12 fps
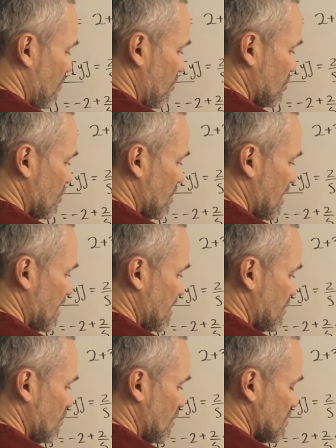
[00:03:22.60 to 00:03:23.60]
so that
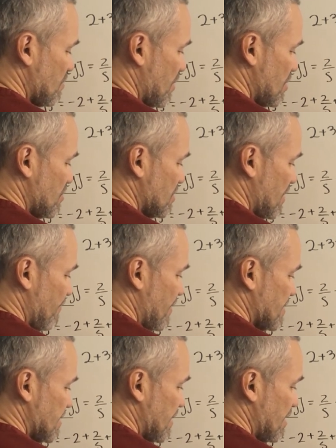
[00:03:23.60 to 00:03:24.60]
the two expressions have
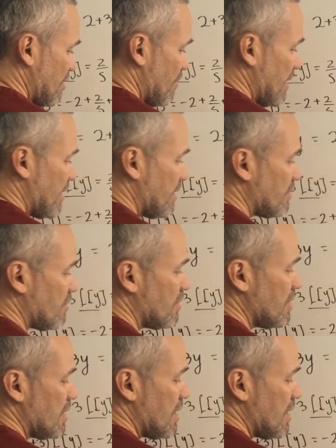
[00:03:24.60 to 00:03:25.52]
the same denominator.